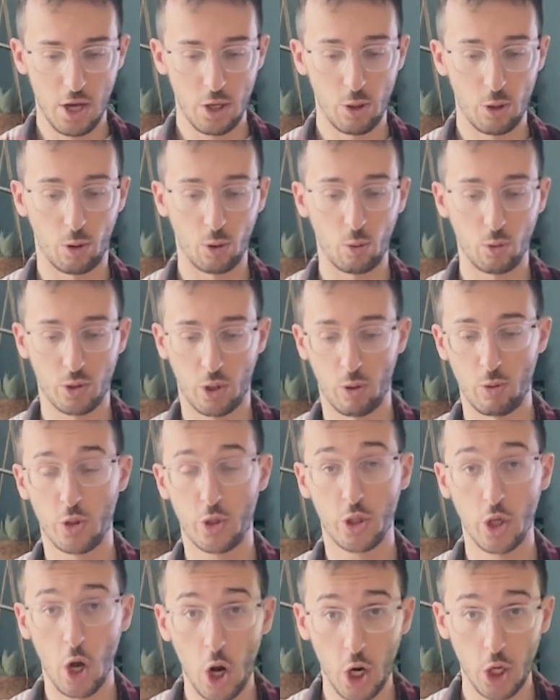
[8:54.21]
You can also
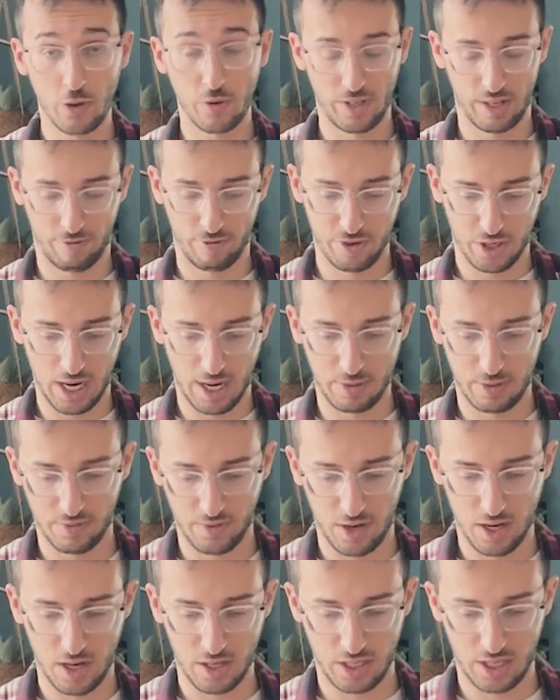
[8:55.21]
search for different types of
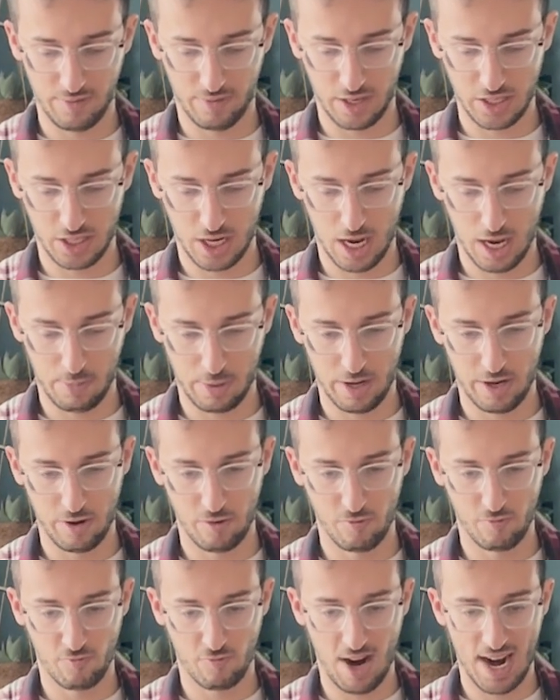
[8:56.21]
art. So if I type in
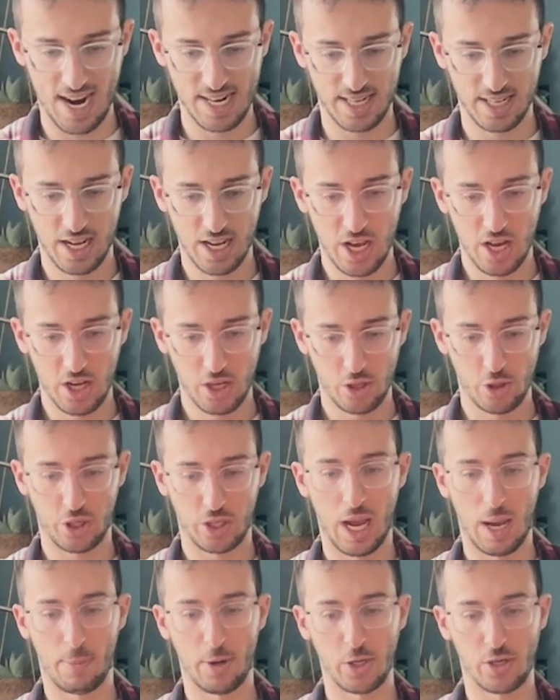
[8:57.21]
red, you should
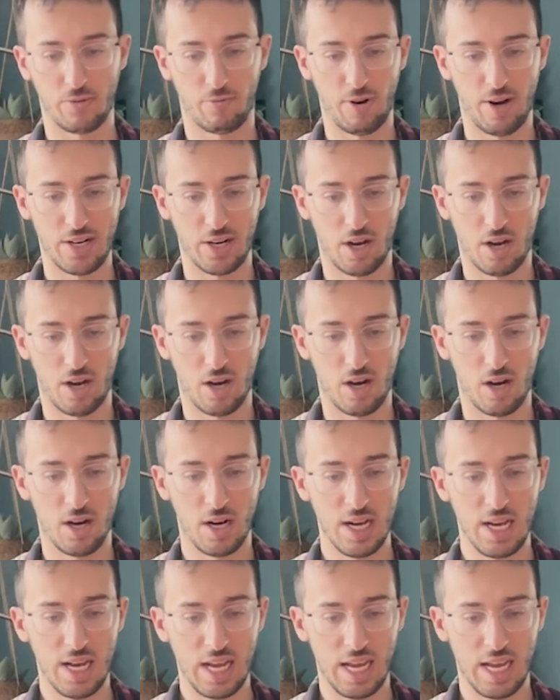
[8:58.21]
get a bunch of red art.